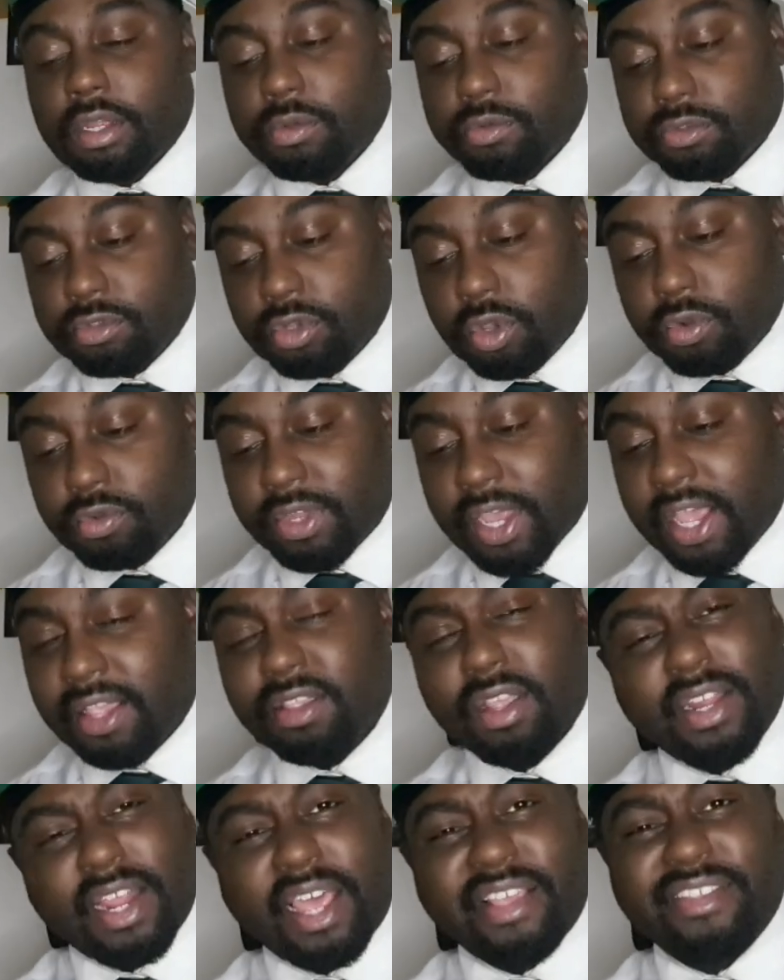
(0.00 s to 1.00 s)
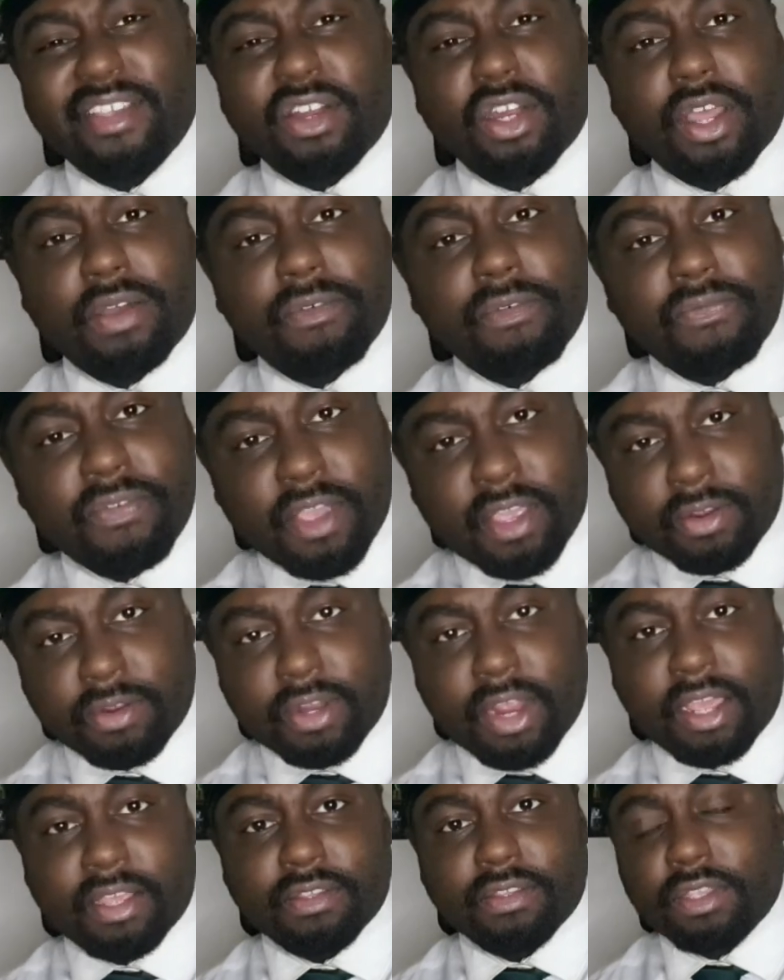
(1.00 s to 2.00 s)
So that's another thing
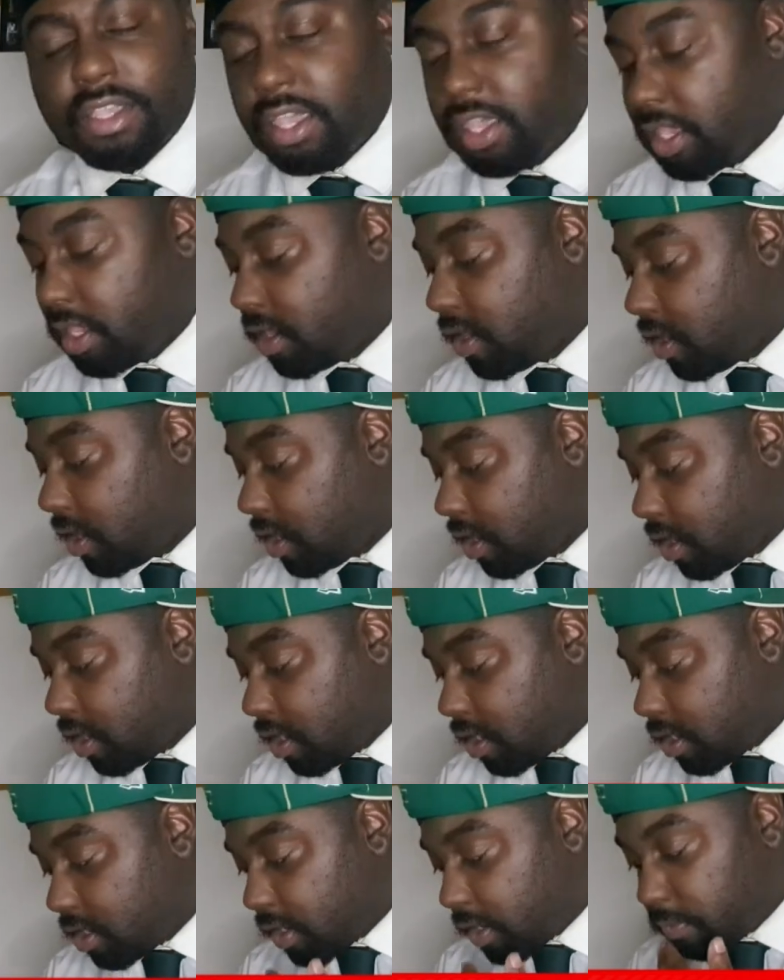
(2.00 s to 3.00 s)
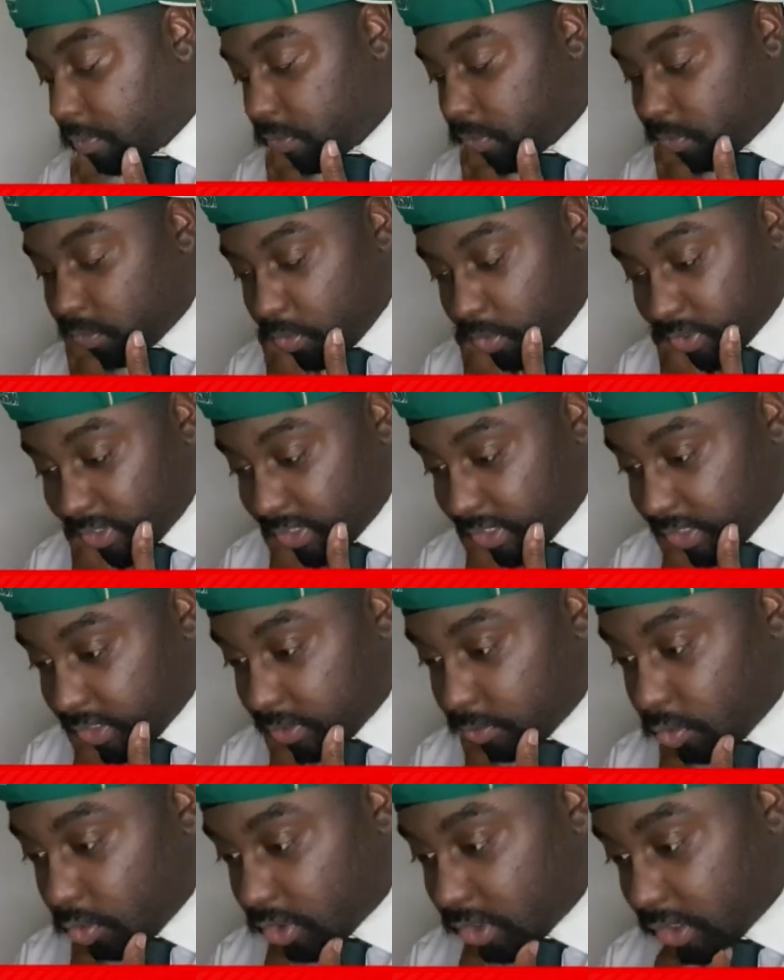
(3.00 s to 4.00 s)
that is key. Like what she
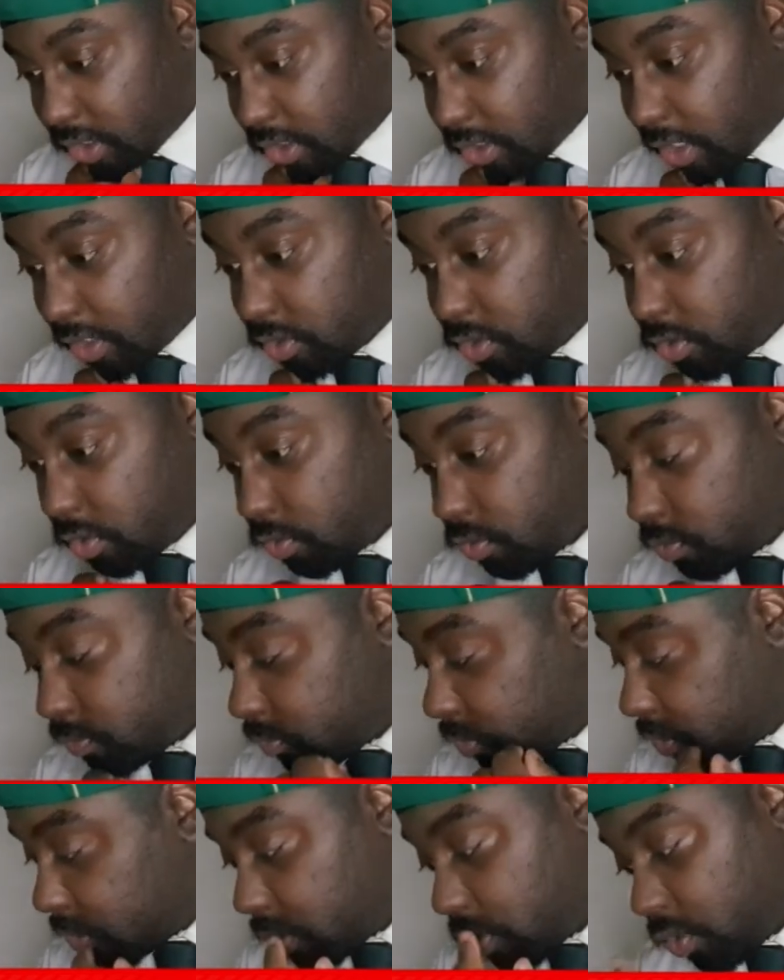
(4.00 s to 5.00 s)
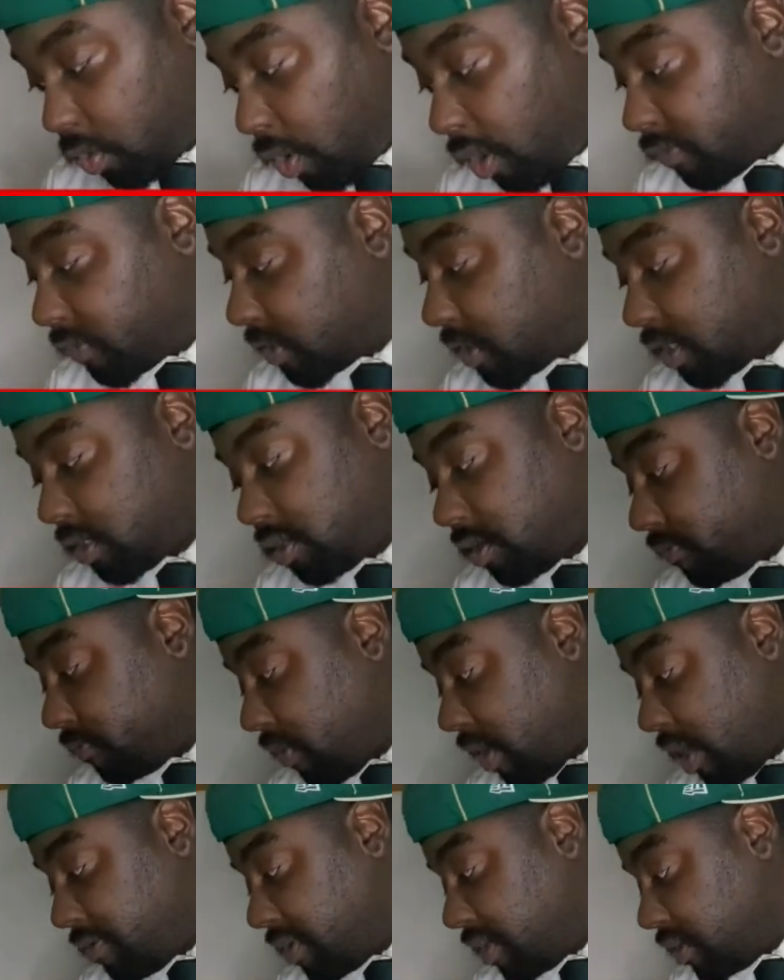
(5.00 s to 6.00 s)
done. So obviously it's a
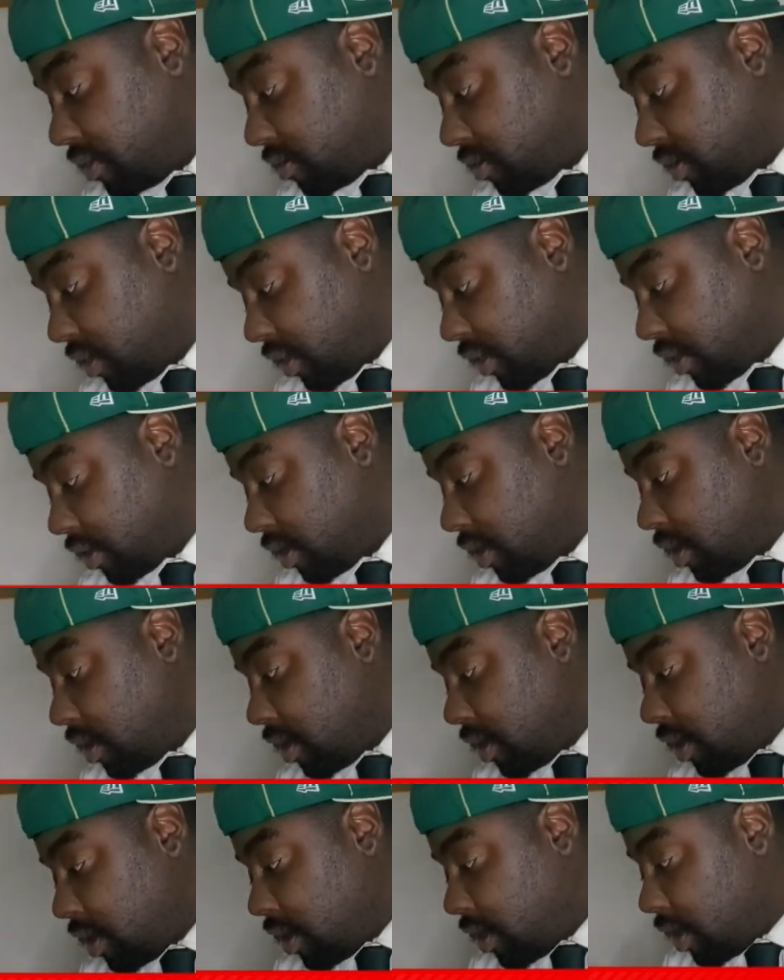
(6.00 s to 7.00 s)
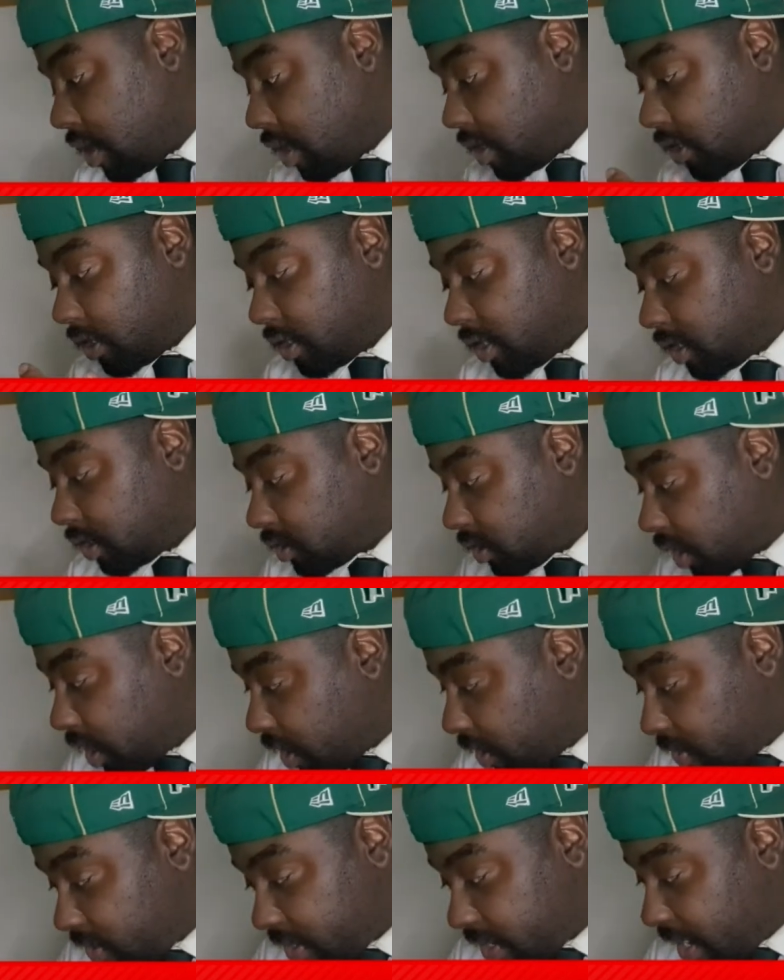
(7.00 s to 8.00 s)
veteran, this thing. And then there's
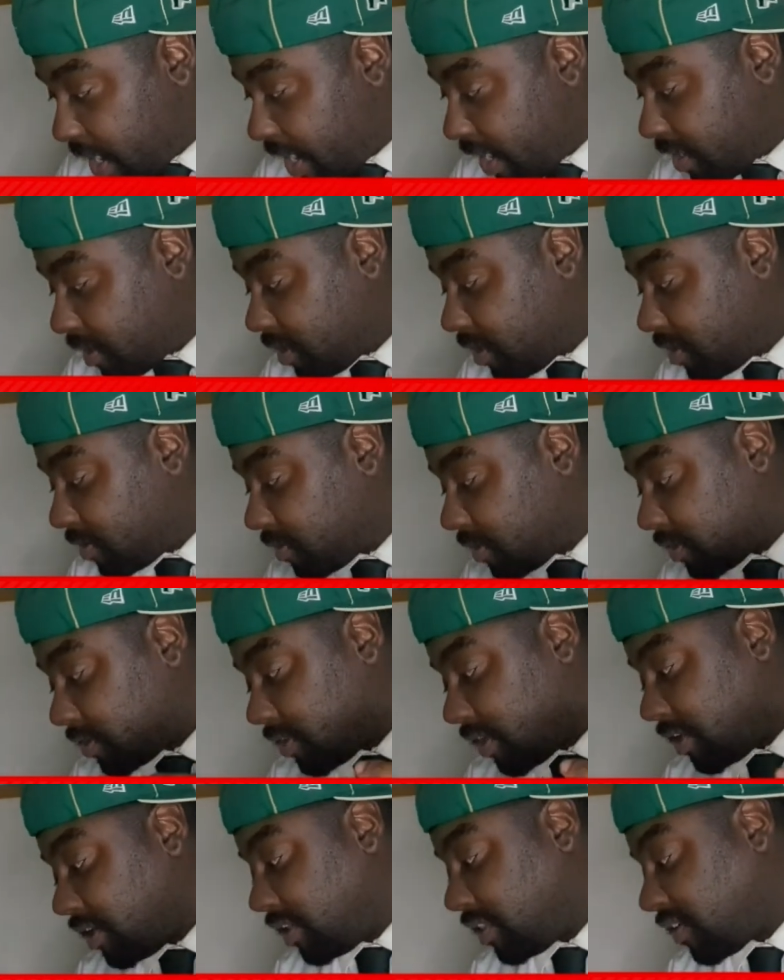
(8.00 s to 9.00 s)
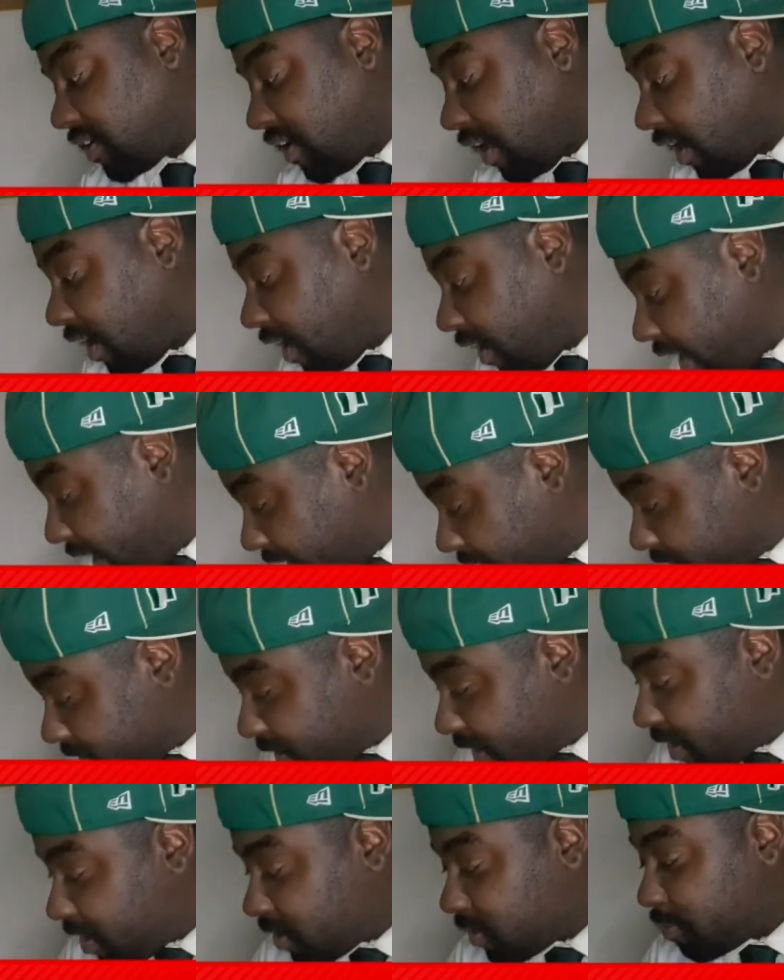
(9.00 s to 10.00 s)
Teary Eyed. Then there's Click Clack.
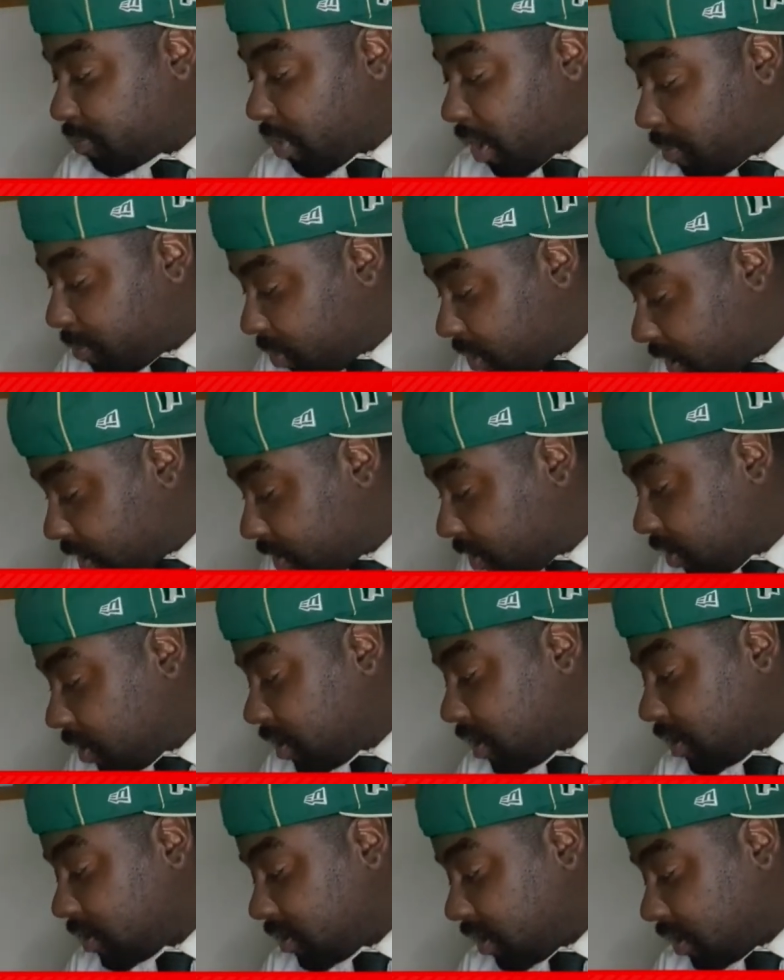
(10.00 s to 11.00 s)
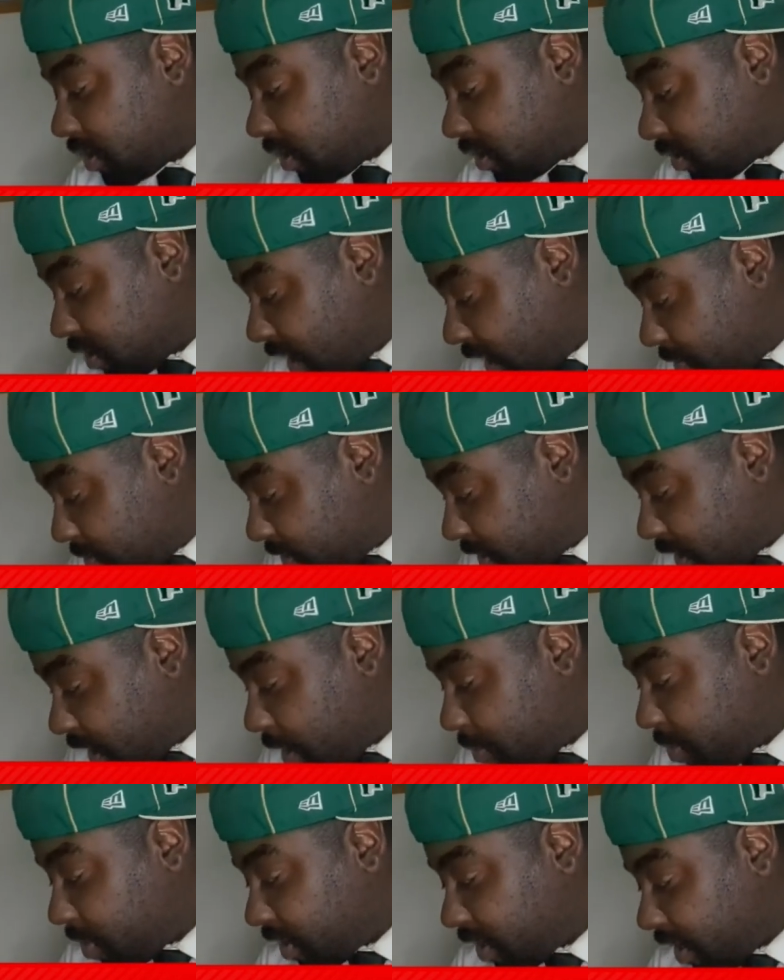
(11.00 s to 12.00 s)
Then there's Mummy. Then there's Time and Time
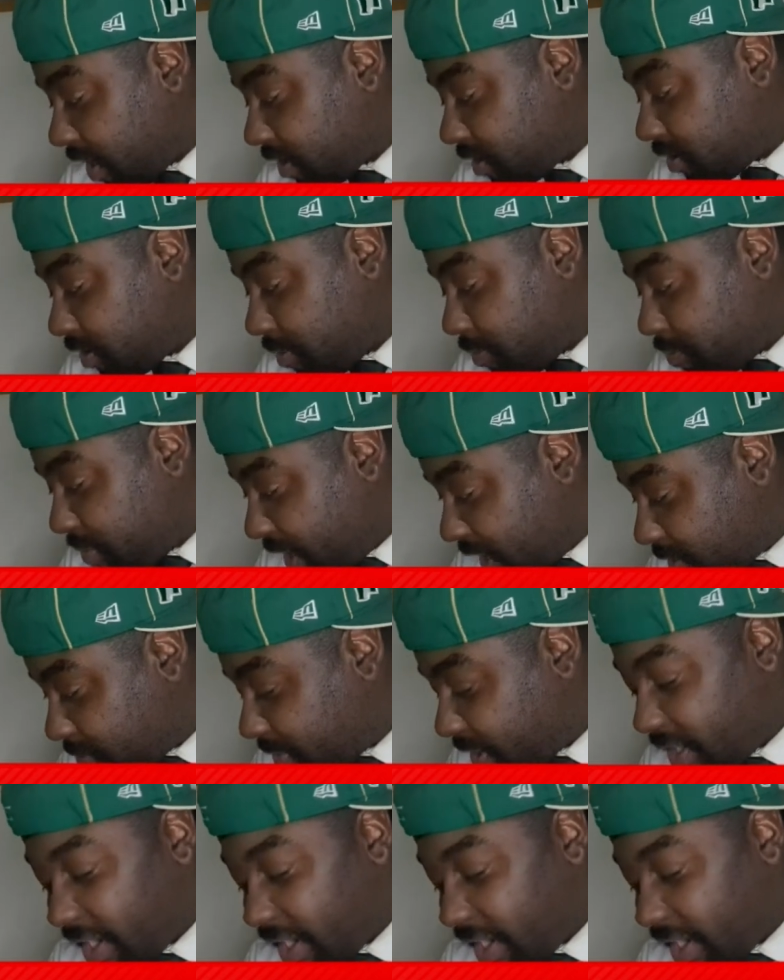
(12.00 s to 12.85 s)
Again. Then Bad Man.